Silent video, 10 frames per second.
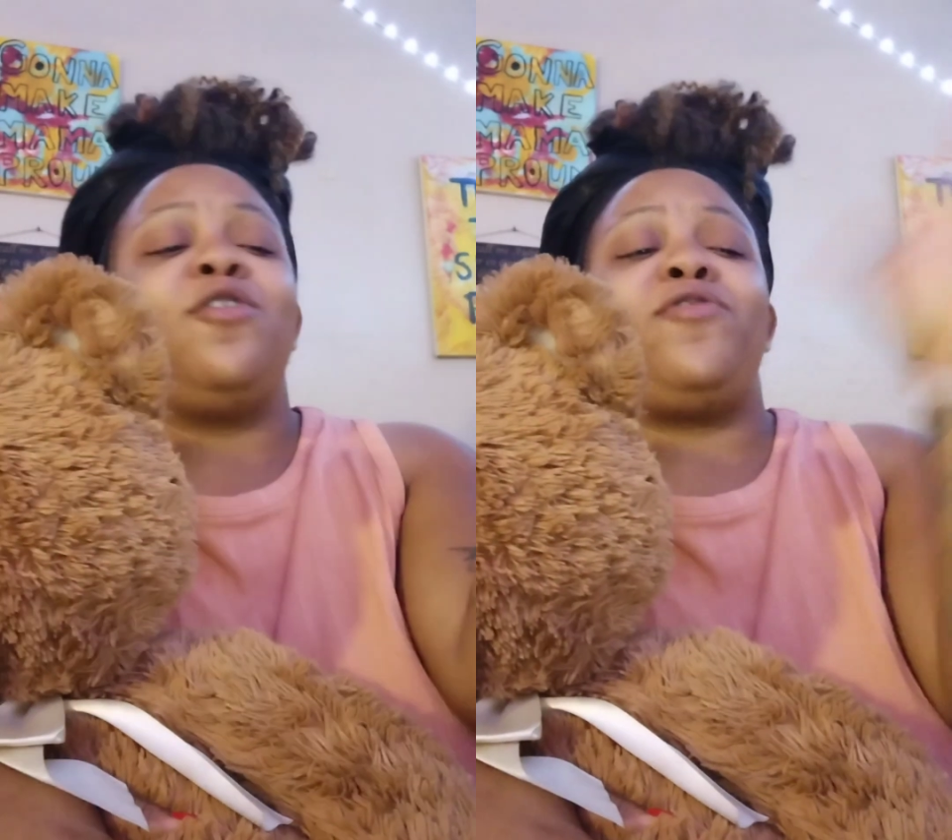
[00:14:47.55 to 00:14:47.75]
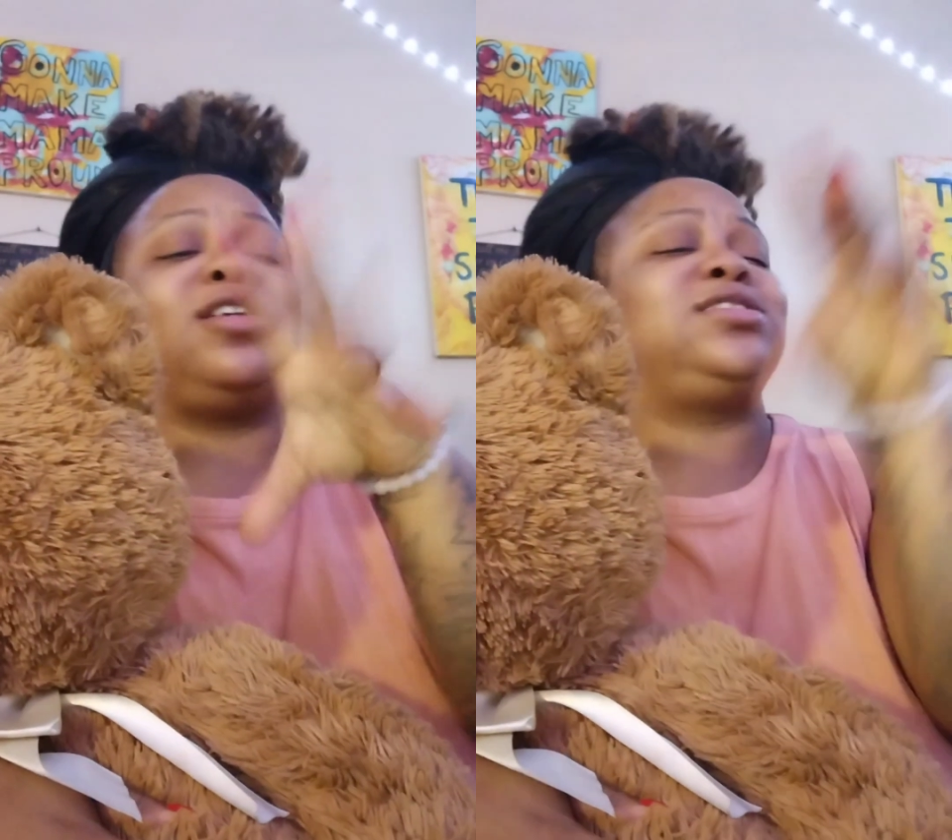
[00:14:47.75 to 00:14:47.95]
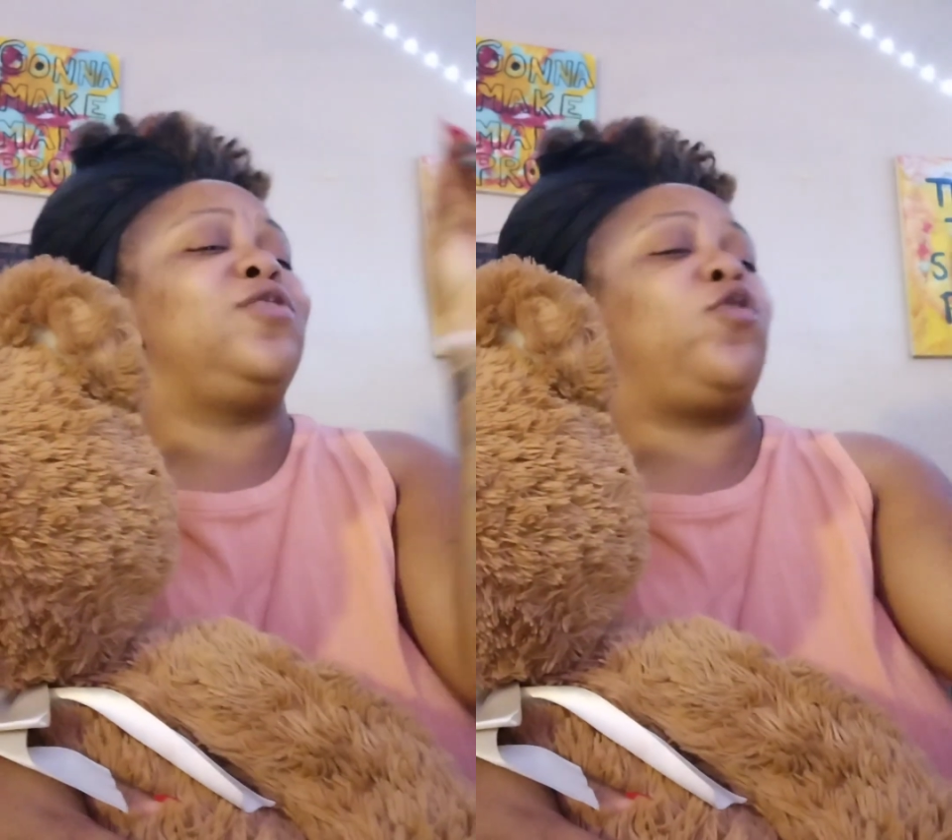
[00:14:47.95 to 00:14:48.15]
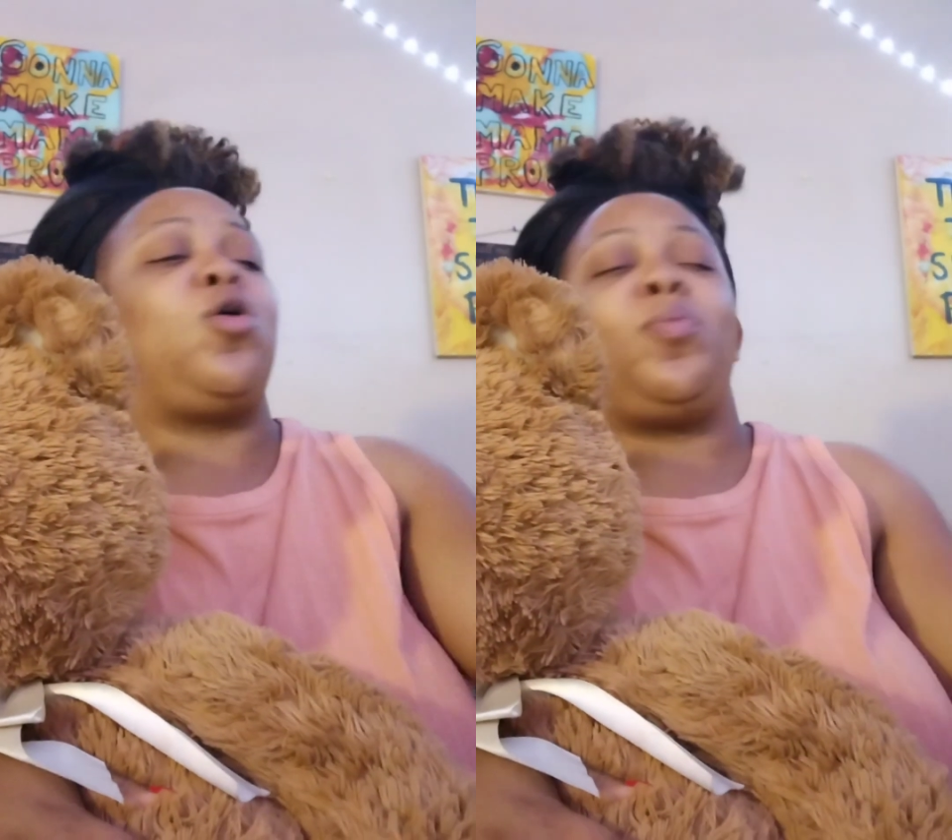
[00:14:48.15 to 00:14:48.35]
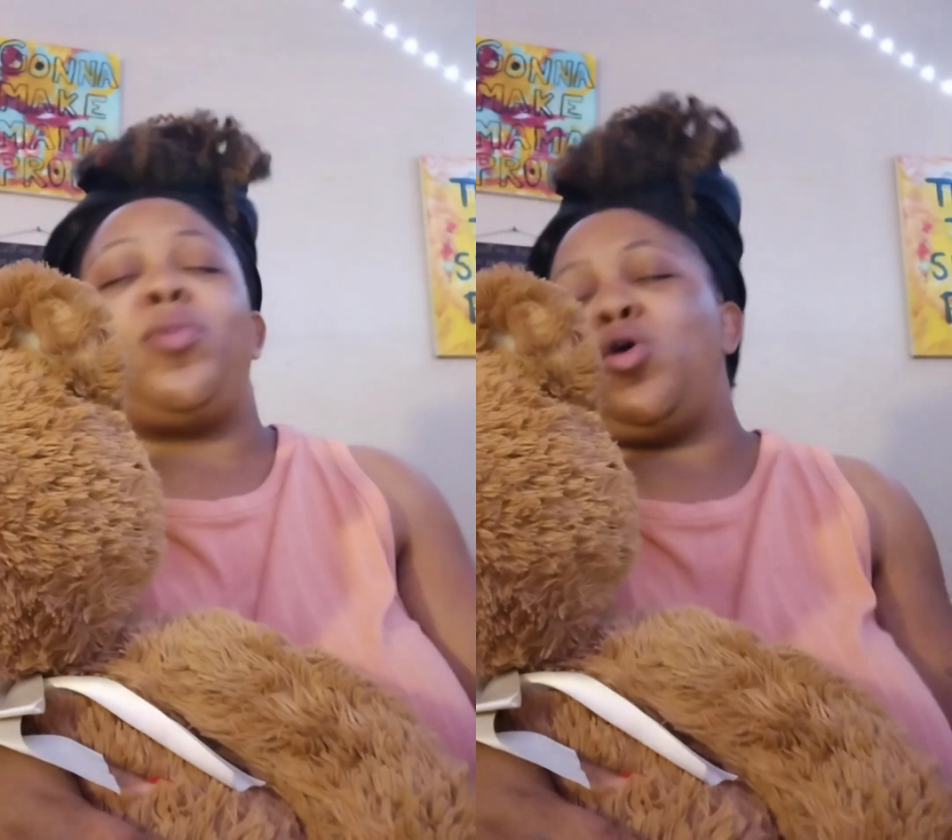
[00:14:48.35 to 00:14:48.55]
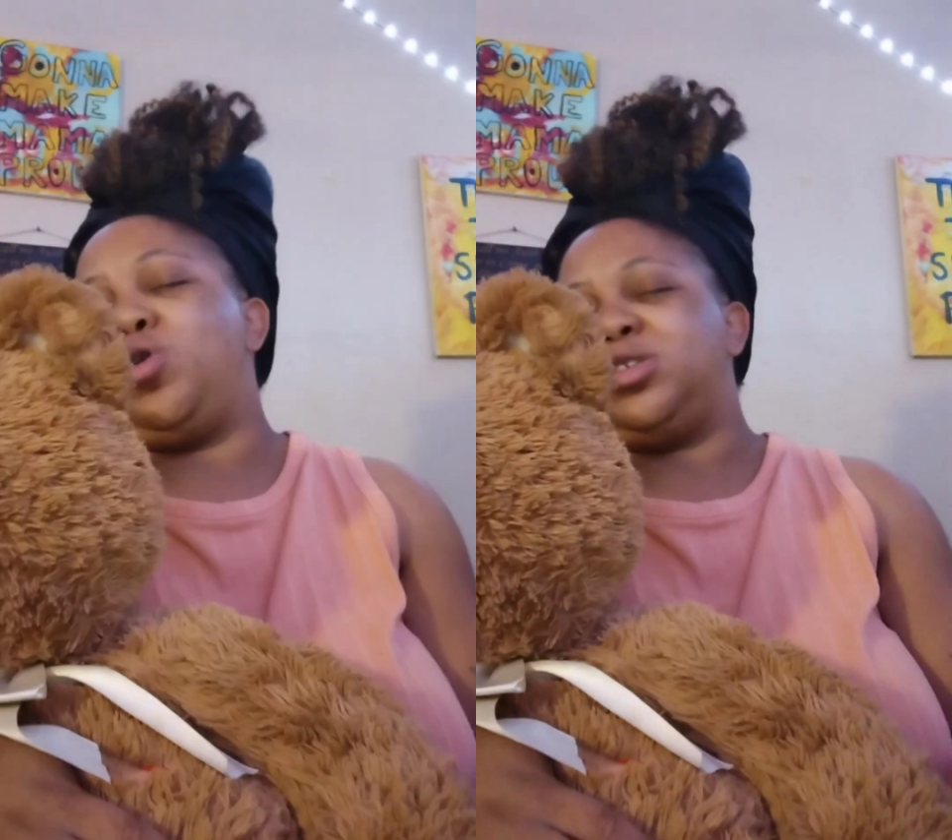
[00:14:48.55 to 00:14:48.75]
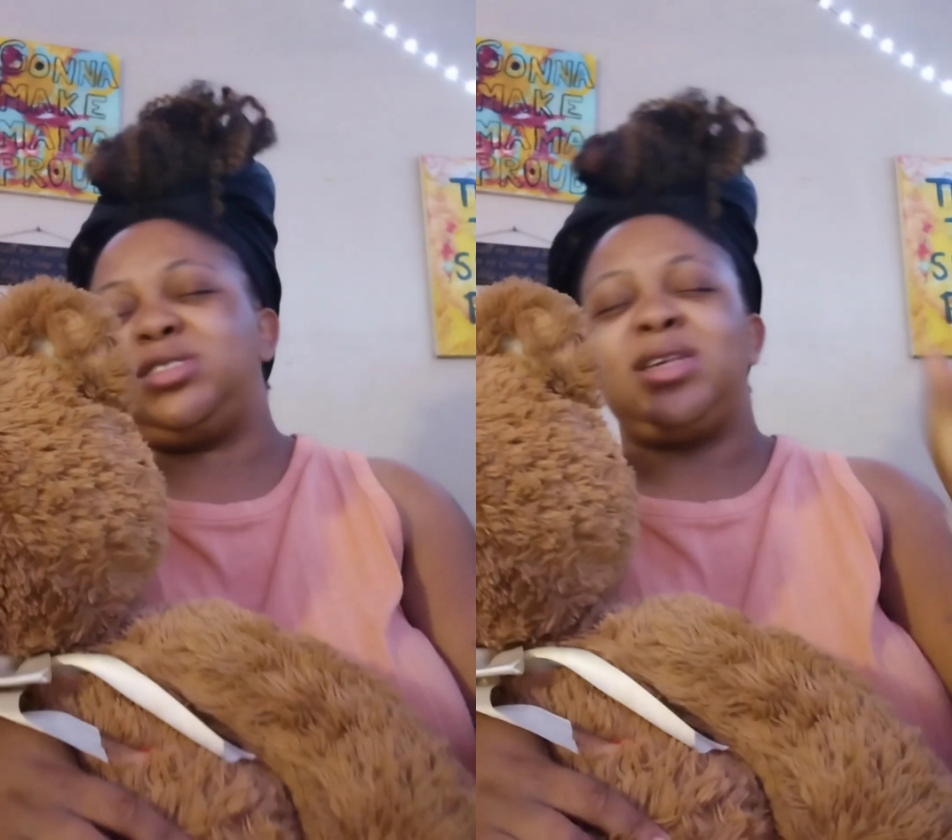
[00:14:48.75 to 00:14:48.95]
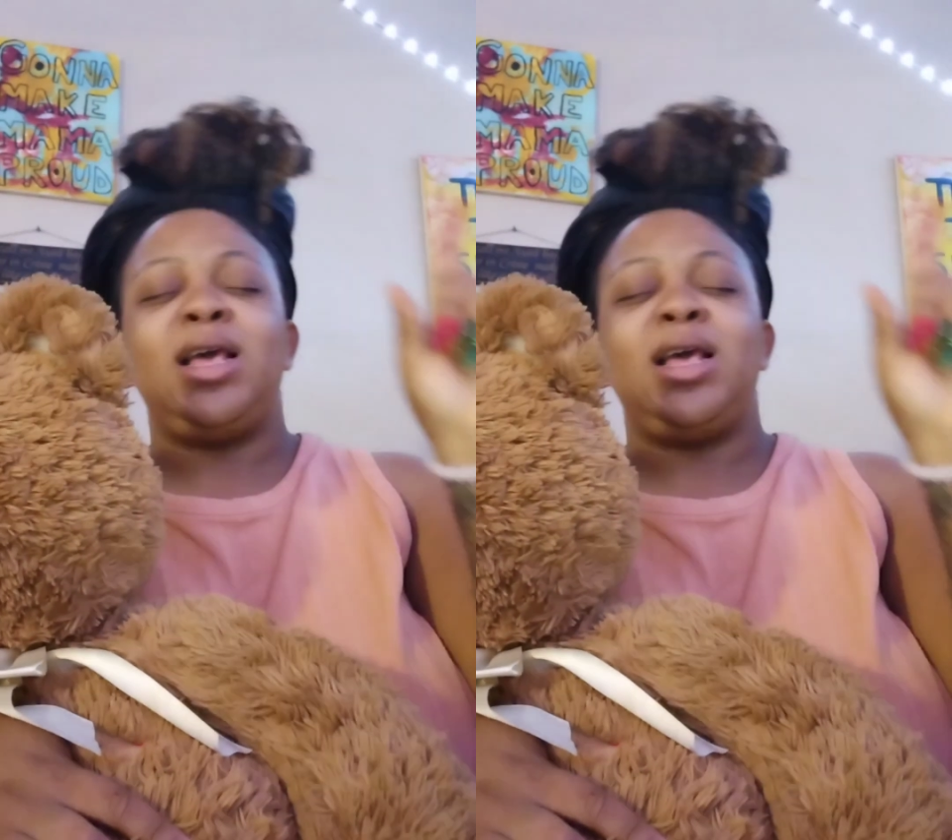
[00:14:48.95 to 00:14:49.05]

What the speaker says: First of all, pause.